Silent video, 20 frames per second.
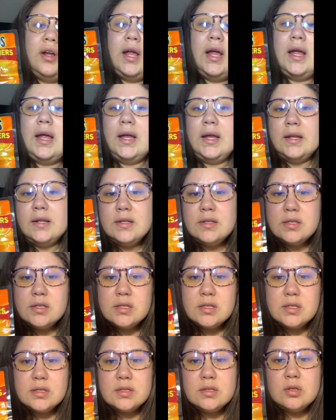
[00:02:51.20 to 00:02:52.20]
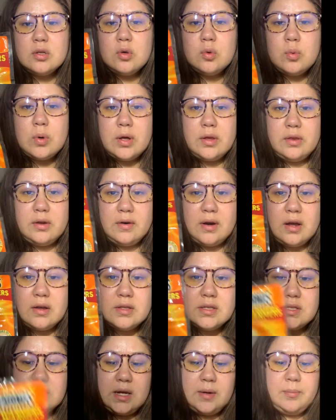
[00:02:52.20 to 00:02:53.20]
hands while they're
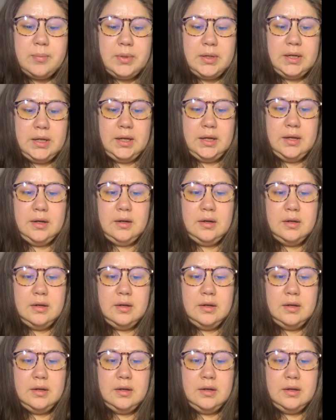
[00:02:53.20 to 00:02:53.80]
outside playing.